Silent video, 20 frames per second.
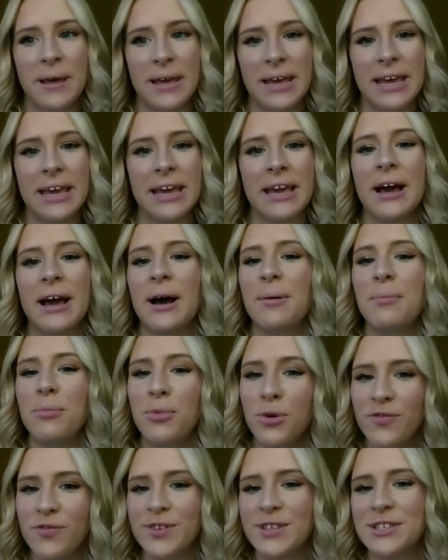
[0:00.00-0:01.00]
be a
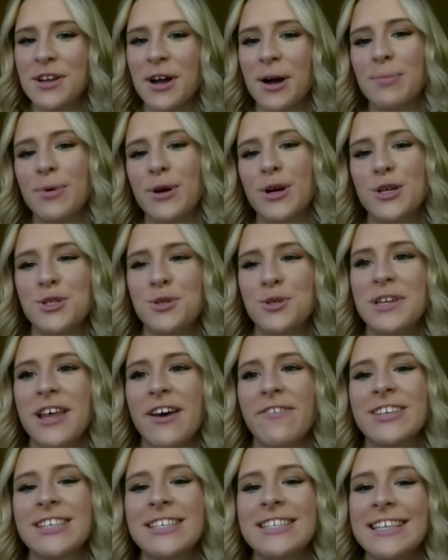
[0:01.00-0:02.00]
movie star because you'd
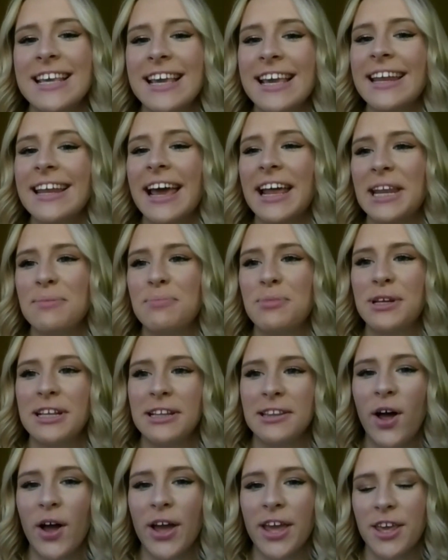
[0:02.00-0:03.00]
never seen anybody
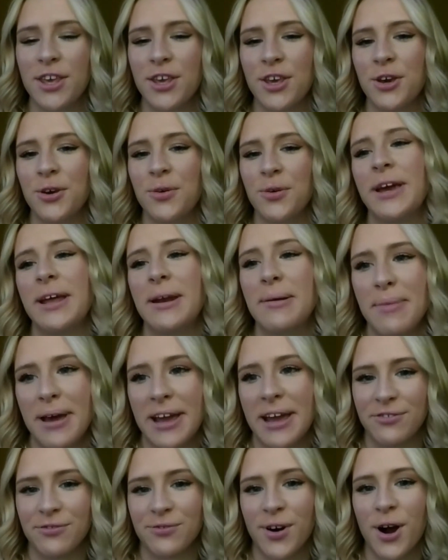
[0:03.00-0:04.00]
like you in a
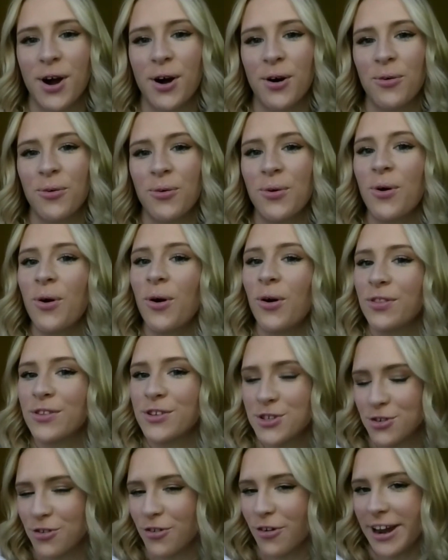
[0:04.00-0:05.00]
main role on the
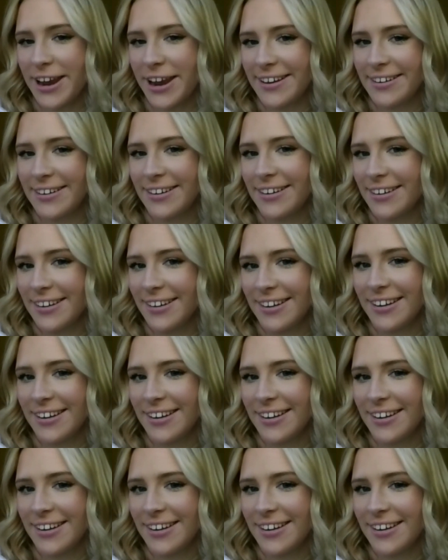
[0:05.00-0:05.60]
screen.